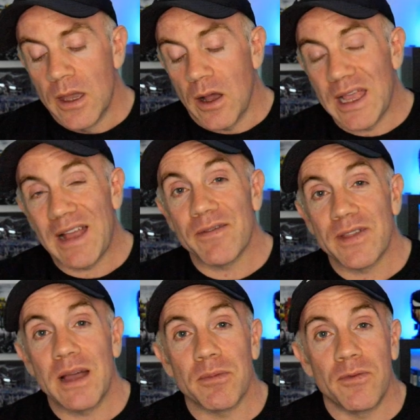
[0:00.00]
I have
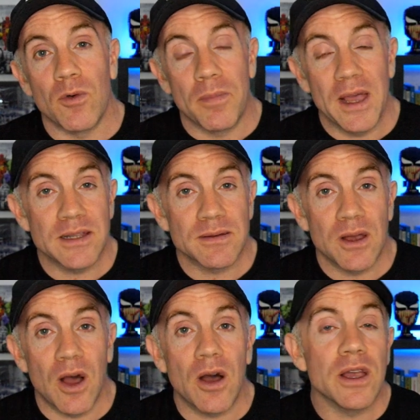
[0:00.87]
that before bed.
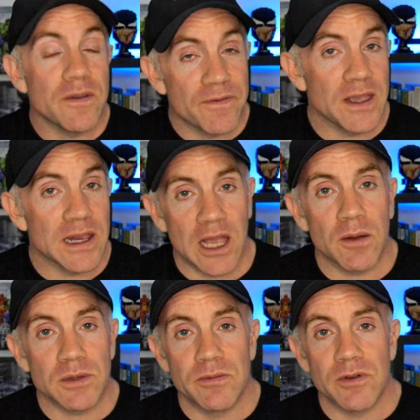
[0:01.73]
I feel it
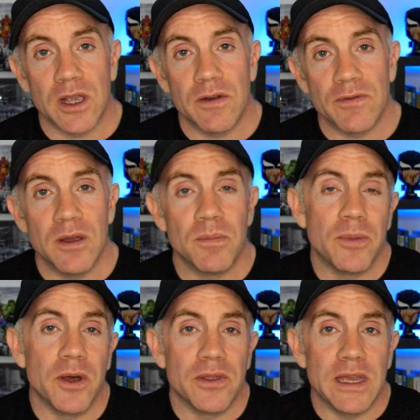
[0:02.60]
helps me recover,
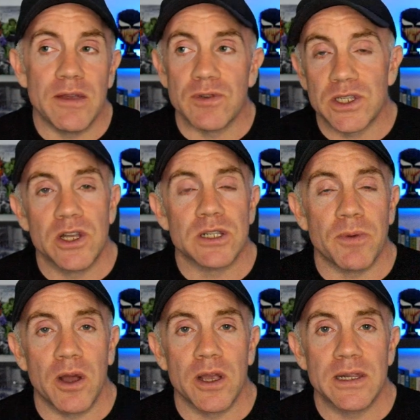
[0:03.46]
but the research
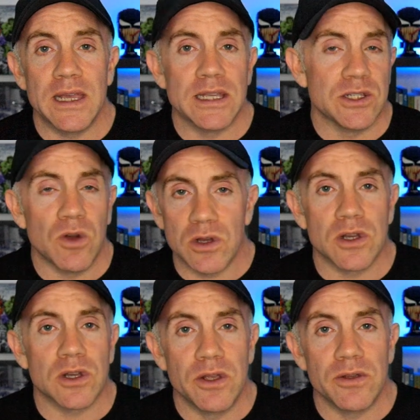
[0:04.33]
behind it is not
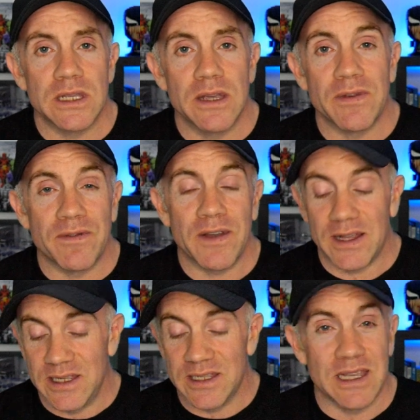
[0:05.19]
conclusive. In
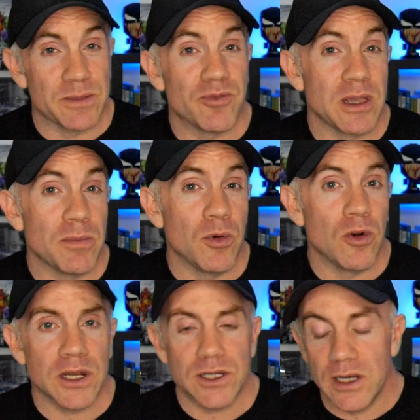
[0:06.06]
fact, it's, it's pretty
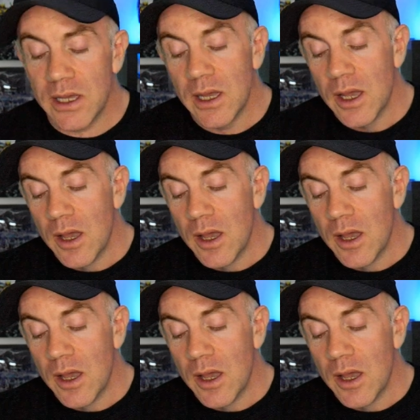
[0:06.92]
poor actually.